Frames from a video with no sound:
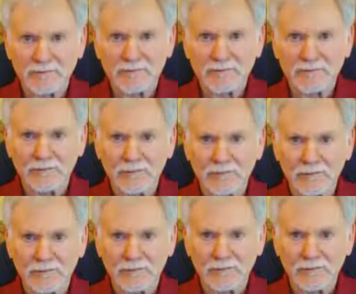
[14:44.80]

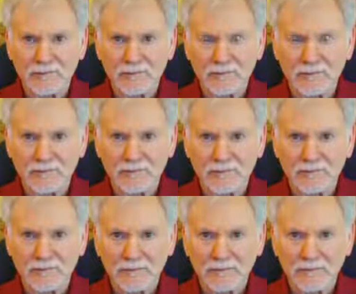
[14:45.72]

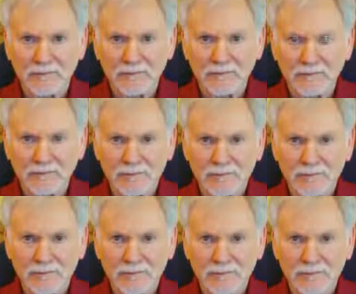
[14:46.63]

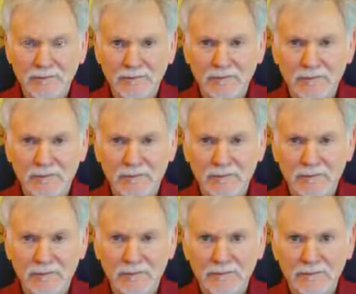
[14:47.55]

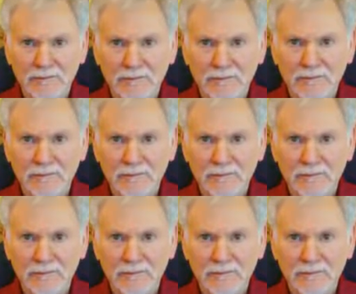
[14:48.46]
No words are spoken by the person on screen.